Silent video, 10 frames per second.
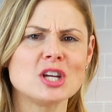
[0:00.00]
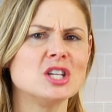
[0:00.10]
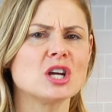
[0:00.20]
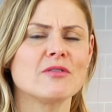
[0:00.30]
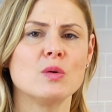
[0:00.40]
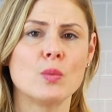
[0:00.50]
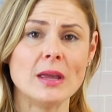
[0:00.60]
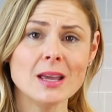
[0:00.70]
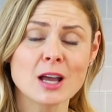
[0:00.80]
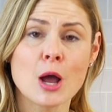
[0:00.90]
change every
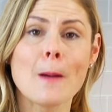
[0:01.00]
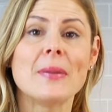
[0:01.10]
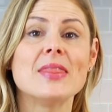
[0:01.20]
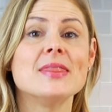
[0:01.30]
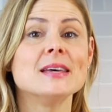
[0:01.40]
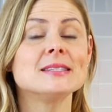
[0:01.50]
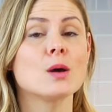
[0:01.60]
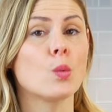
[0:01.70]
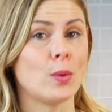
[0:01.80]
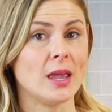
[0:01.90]
week, but this
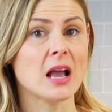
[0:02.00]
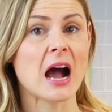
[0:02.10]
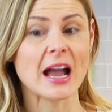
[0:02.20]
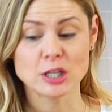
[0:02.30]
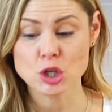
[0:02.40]
week I